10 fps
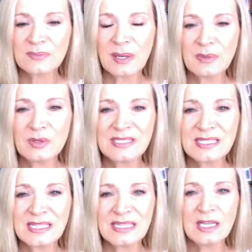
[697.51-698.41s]
Maybe you
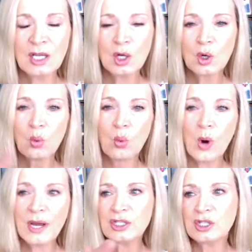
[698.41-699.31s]
see
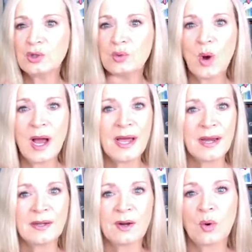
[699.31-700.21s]
121,